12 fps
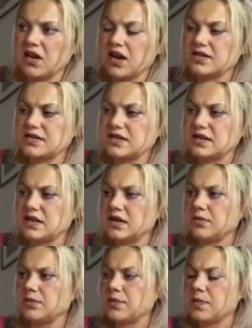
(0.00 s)
I see
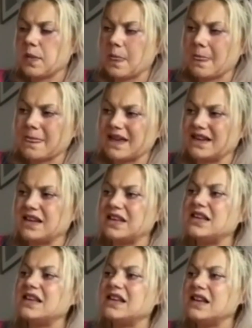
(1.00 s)
them in a
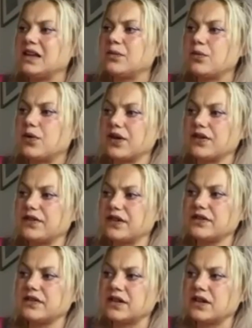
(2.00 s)
healing
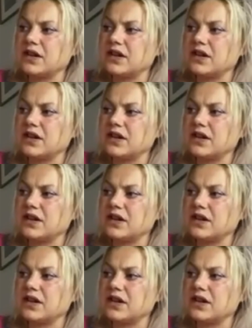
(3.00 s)
process,